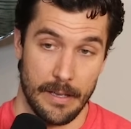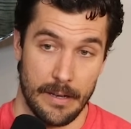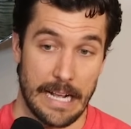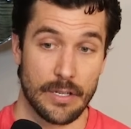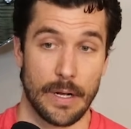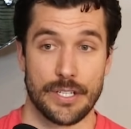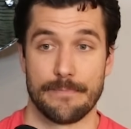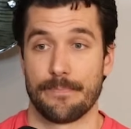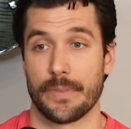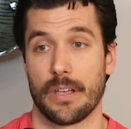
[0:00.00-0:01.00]
Next
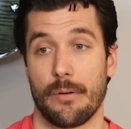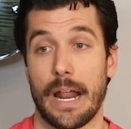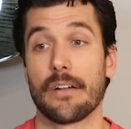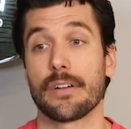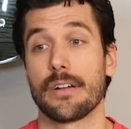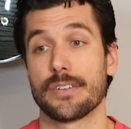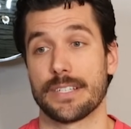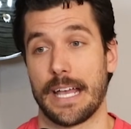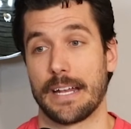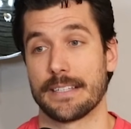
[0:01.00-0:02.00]
question. What I don't
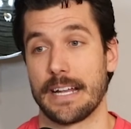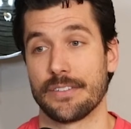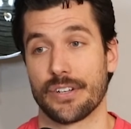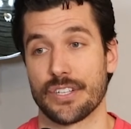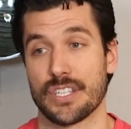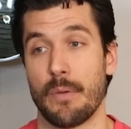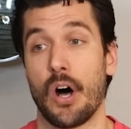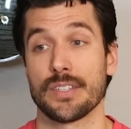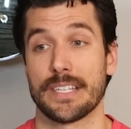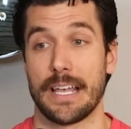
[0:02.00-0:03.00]
understand is that it took a
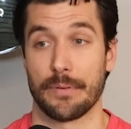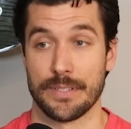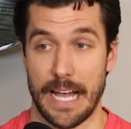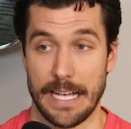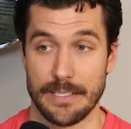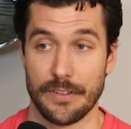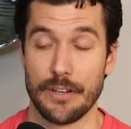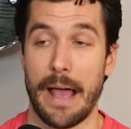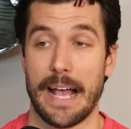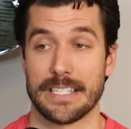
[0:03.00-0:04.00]
small sample size of
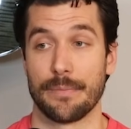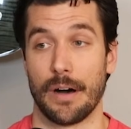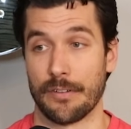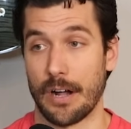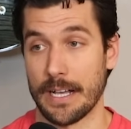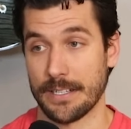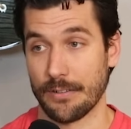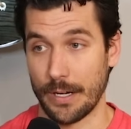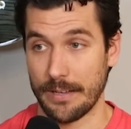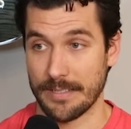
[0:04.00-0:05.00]
good basketball for
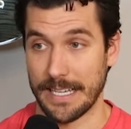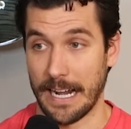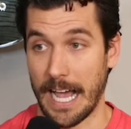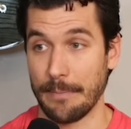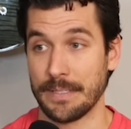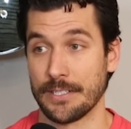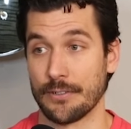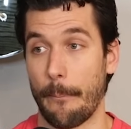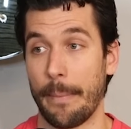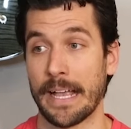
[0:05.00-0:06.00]
Austin Reaves to get hyped
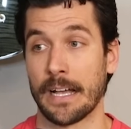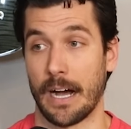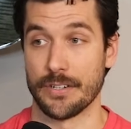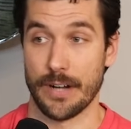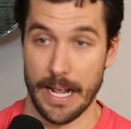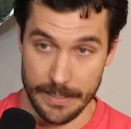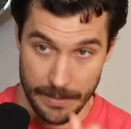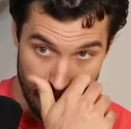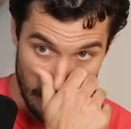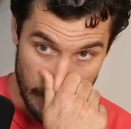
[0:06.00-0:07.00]
into a big contract.
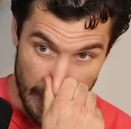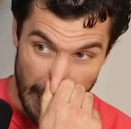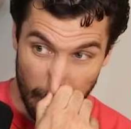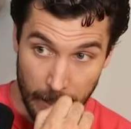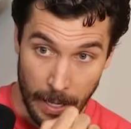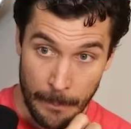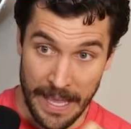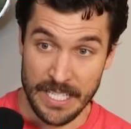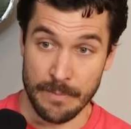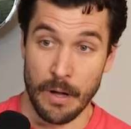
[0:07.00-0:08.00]
How come
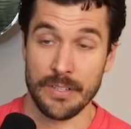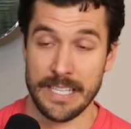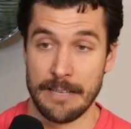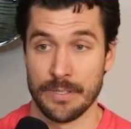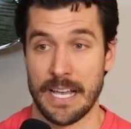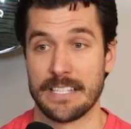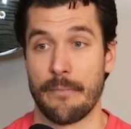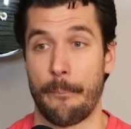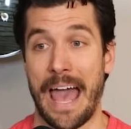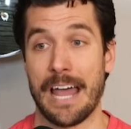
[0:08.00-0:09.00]
a small sample size
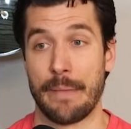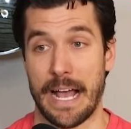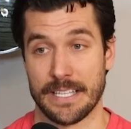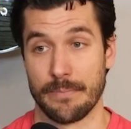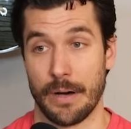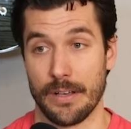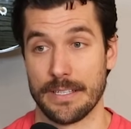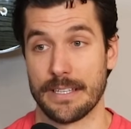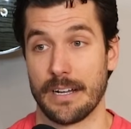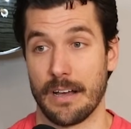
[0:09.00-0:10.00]
of bad basketball
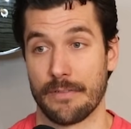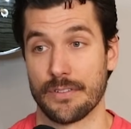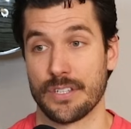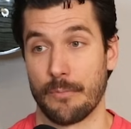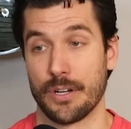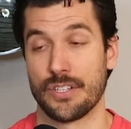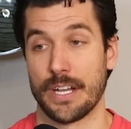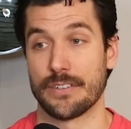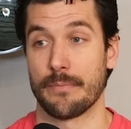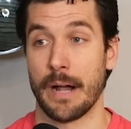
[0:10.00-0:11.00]
isn't enough for someone to
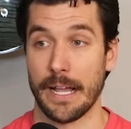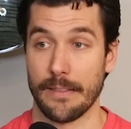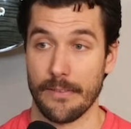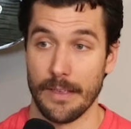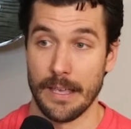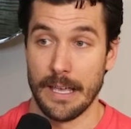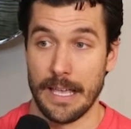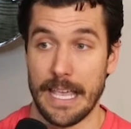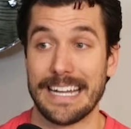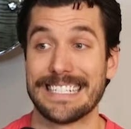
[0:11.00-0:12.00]
change their minds?
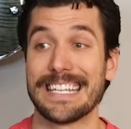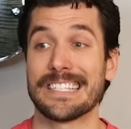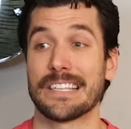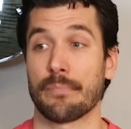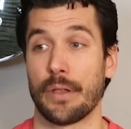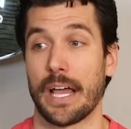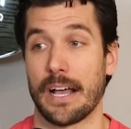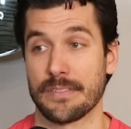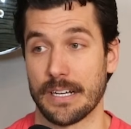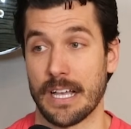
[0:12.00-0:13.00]
He had a decent
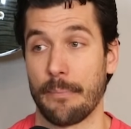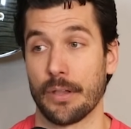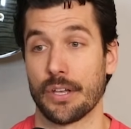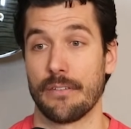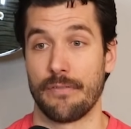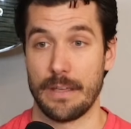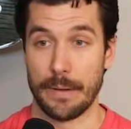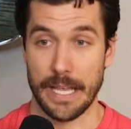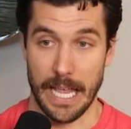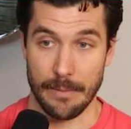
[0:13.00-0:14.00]
playoffs and a couple of good
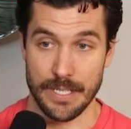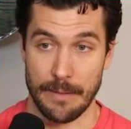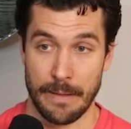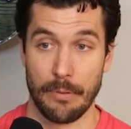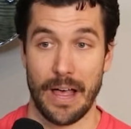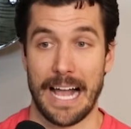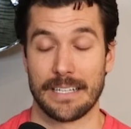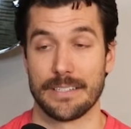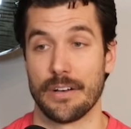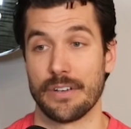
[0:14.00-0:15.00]
FIBA games, yet people
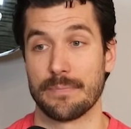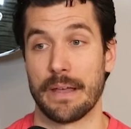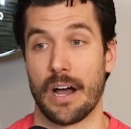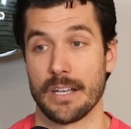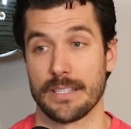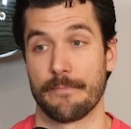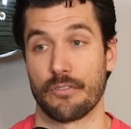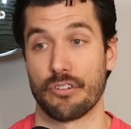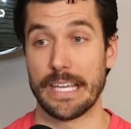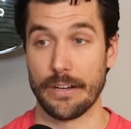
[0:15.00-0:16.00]
act as though he's been awesome
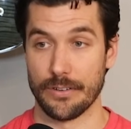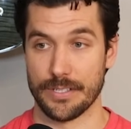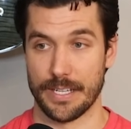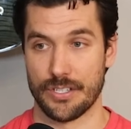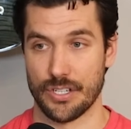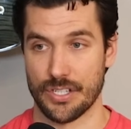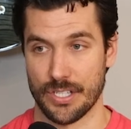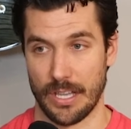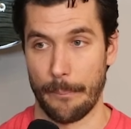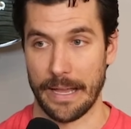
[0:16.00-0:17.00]
for years and is just
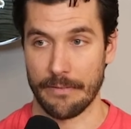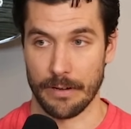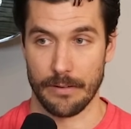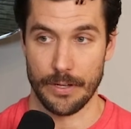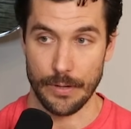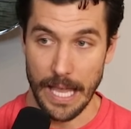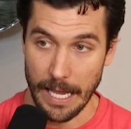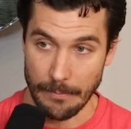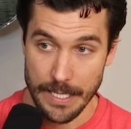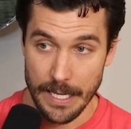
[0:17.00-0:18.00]
slumping for a few
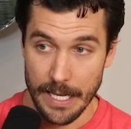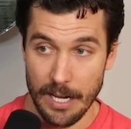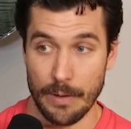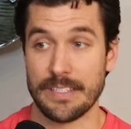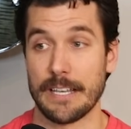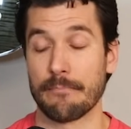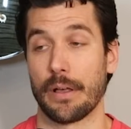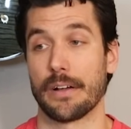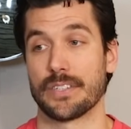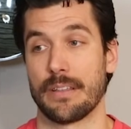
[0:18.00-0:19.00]
games. We've seen
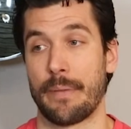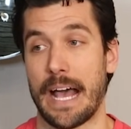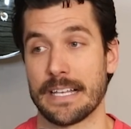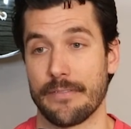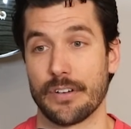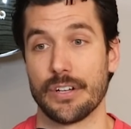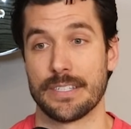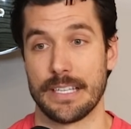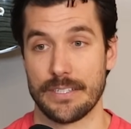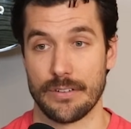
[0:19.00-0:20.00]
players in the past have a
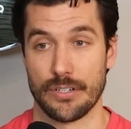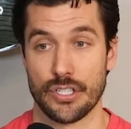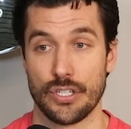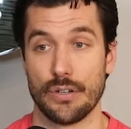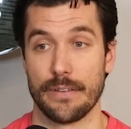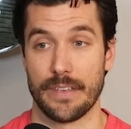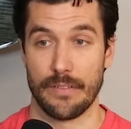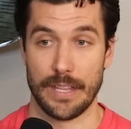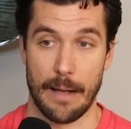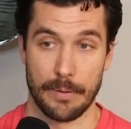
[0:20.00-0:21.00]
good season or two. If
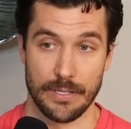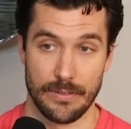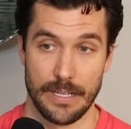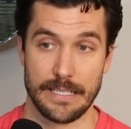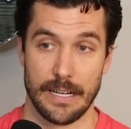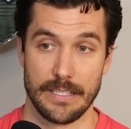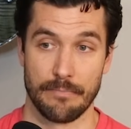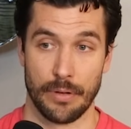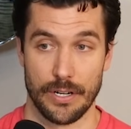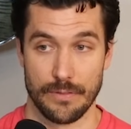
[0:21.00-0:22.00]
given the opportunity, tons
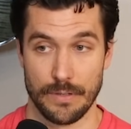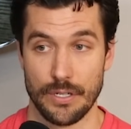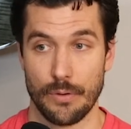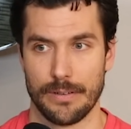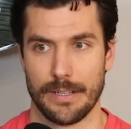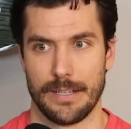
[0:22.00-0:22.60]
of players would do it.